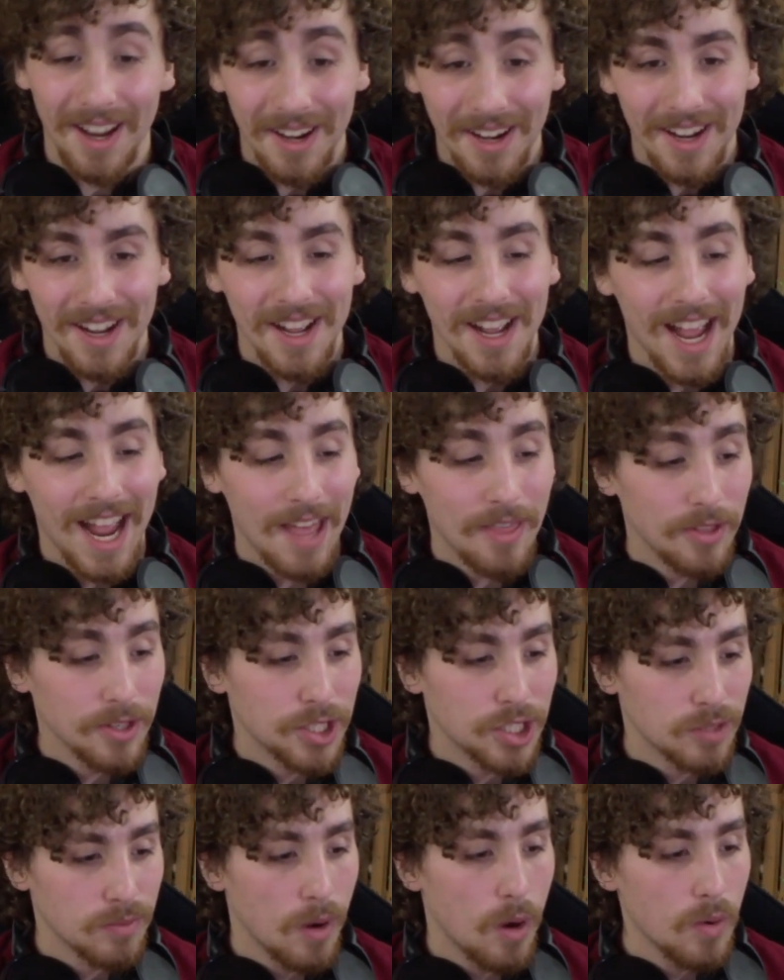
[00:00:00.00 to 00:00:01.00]
And the
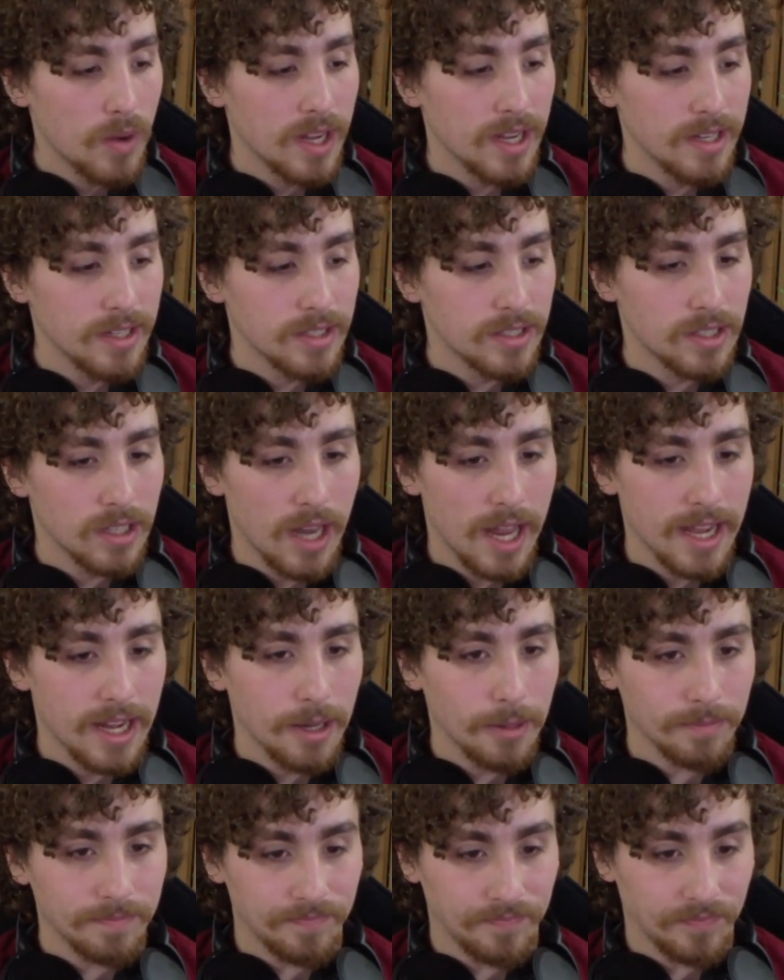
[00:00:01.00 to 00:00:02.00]
smoke is like
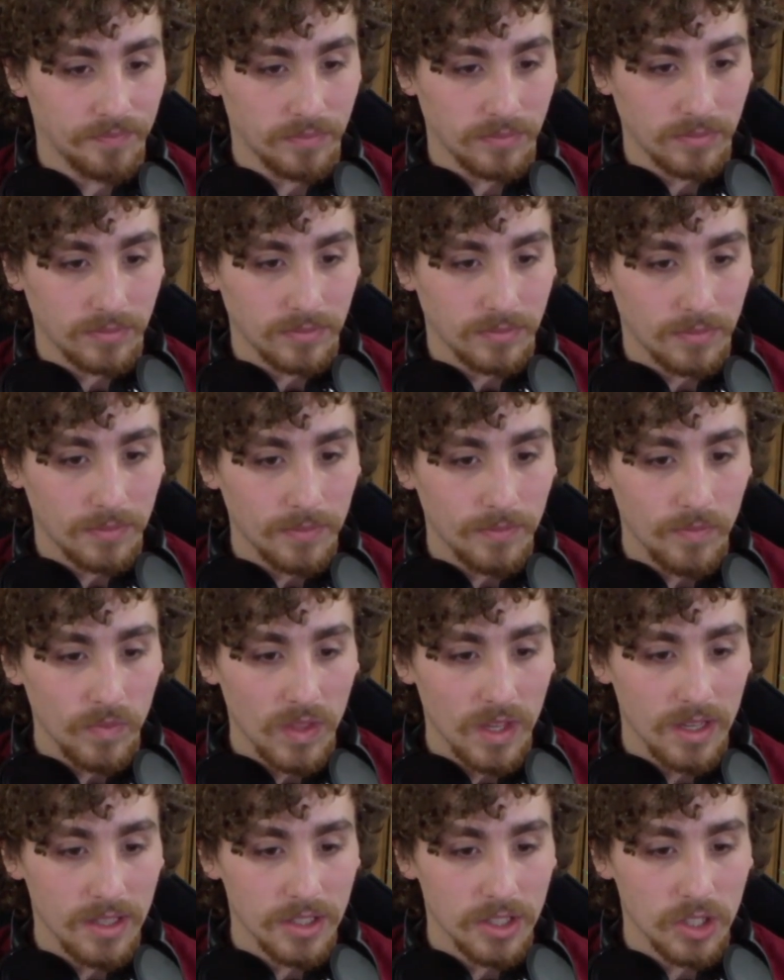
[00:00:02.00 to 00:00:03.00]

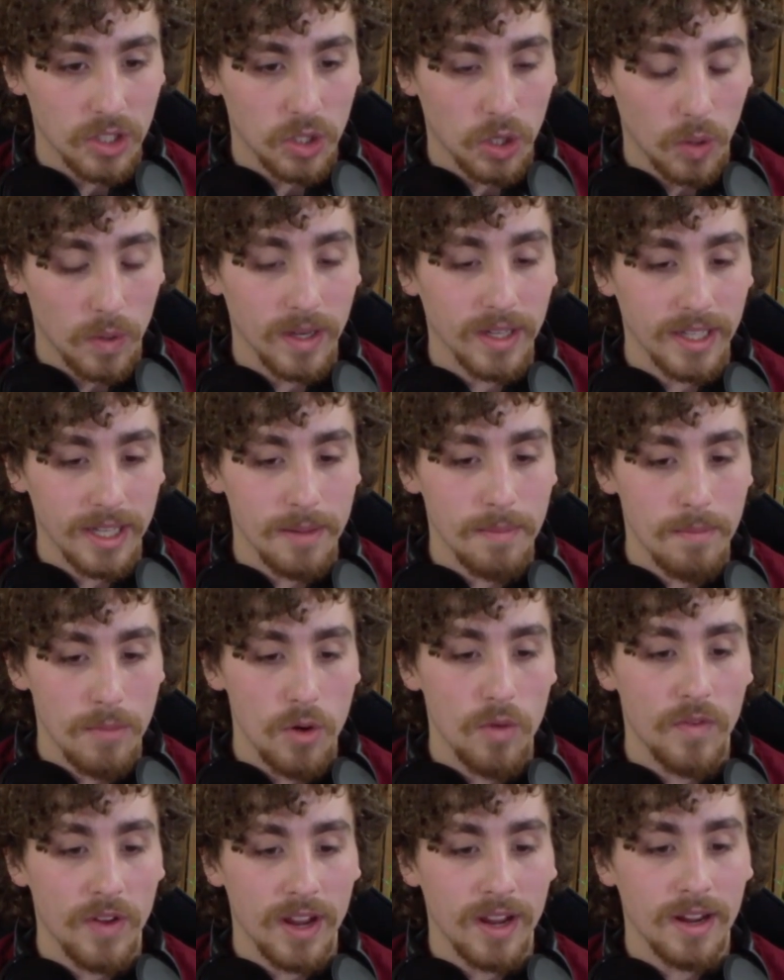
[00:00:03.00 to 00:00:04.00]
currently
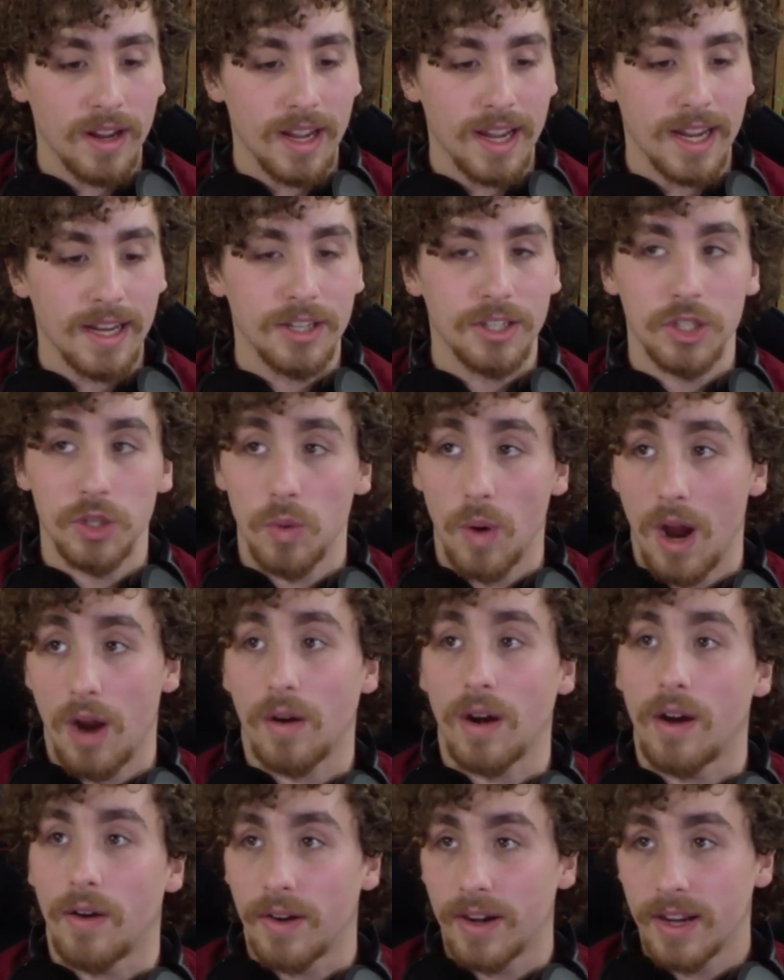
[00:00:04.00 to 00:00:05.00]
moving into our
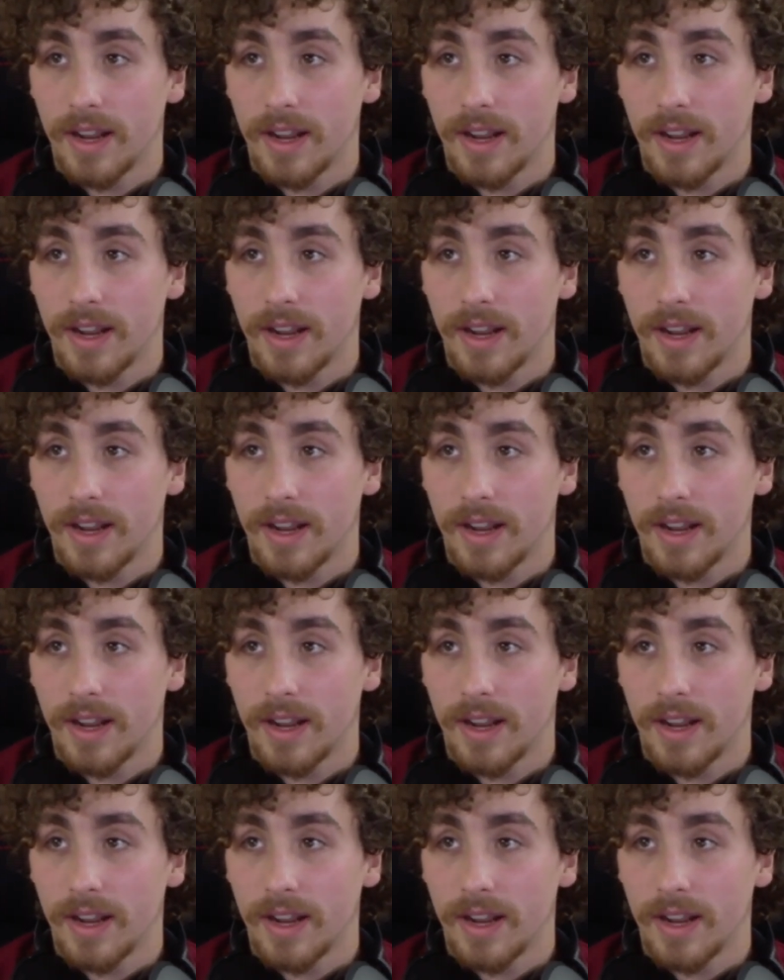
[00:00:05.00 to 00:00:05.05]
area.